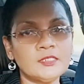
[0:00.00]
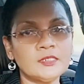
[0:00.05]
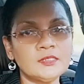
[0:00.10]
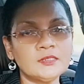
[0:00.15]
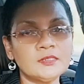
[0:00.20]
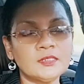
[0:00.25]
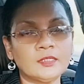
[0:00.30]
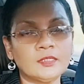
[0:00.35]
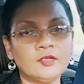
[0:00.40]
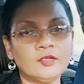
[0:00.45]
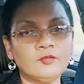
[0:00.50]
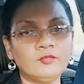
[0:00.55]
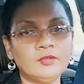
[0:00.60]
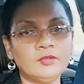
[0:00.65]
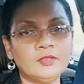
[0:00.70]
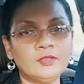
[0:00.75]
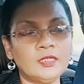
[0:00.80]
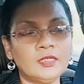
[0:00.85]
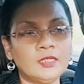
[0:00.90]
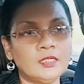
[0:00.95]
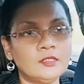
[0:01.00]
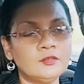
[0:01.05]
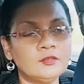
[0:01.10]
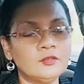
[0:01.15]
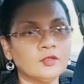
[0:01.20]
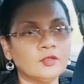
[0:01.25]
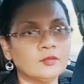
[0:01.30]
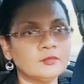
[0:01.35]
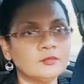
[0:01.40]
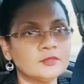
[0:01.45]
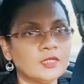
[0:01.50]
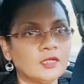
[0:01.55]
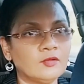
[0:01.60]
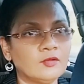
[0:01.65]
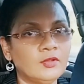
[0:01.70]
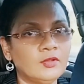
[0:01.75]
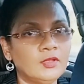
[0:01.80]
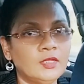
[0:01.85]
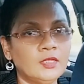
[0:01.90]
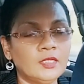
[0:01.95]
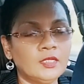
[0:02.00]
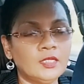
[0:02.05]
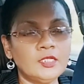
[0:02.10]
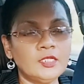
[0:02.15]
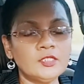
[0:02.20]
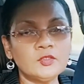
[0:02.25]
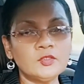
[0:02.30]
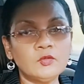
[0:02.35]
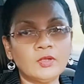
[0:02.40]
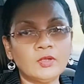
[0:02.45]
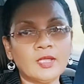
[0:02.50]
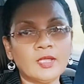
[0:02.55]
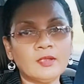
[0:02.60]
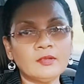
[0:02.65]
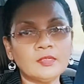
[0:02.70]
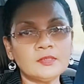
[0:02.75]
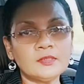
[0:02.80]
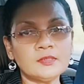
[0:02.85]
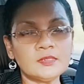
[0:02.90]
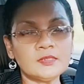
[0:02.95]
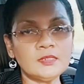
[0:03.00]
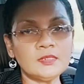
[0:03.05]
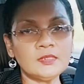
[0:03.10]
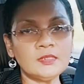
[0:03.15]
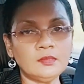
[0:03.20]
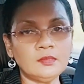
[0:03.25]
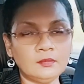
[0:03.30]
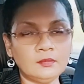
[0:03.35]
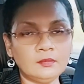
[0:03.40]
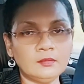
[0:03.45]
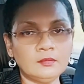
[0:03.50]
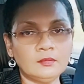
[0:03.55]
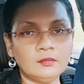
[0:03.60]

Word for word: is not everything in terms of, it's no guarantee,